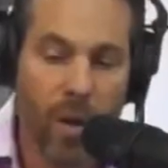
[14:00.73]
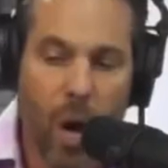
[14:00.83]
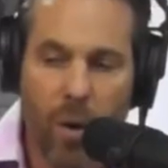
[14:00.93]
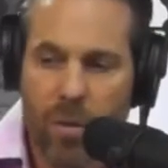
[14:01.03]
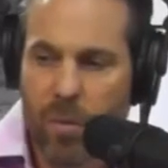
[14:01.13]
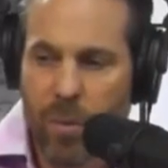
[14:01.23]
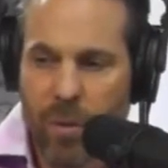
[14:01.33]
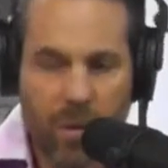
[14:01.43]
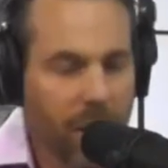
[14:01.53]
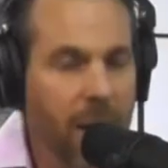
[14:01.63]
noticed if you put
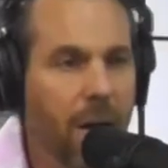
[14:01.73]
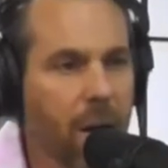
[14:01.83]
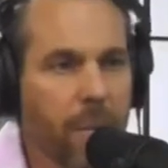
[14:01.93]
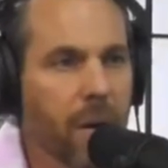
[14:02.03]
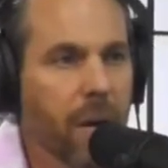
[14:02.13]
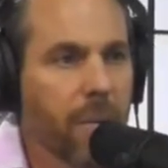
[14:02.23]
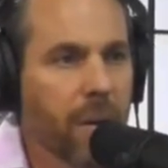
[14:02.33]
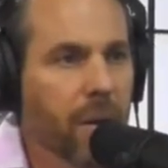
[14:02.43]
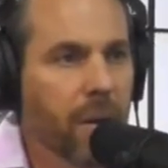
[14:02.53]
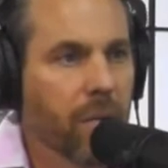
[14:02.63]
the lead on him, and I
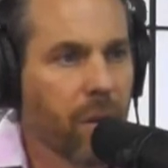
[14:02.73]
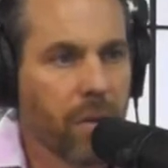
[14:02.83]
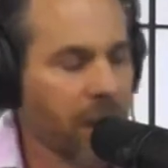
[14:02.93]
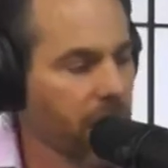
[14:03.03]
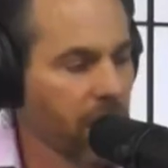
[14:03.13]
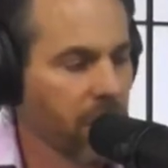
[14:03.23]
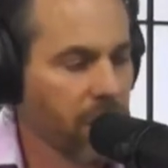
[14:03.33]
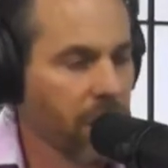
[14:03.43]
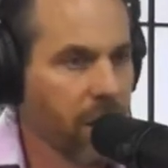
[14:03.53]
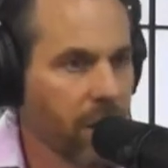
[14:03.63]
mean, it's
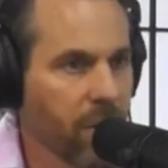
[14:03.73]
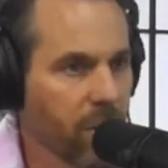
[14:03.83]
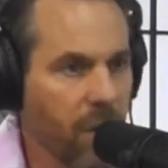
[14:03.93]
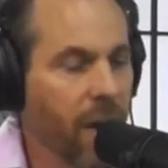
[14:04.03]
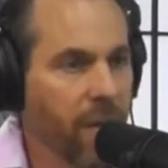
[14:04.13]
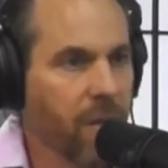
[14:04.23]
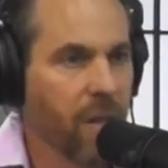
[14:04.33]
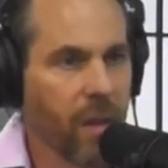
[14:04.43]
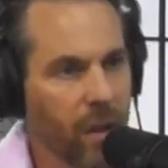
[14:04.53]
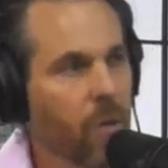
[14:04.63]
like seconds. He's like,